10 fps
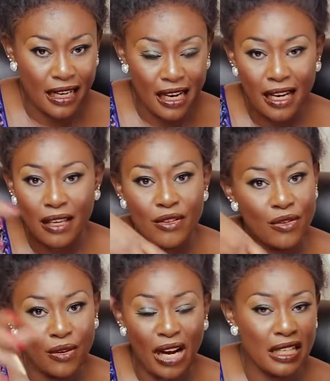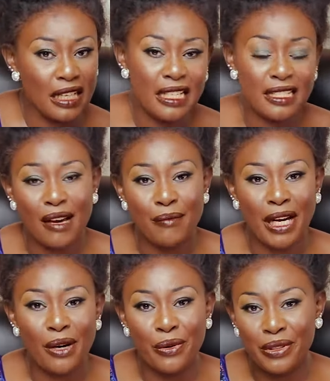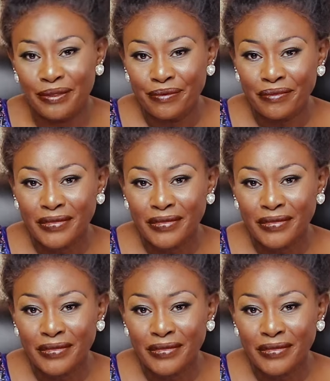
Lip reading: And, you know, unless I'm alone,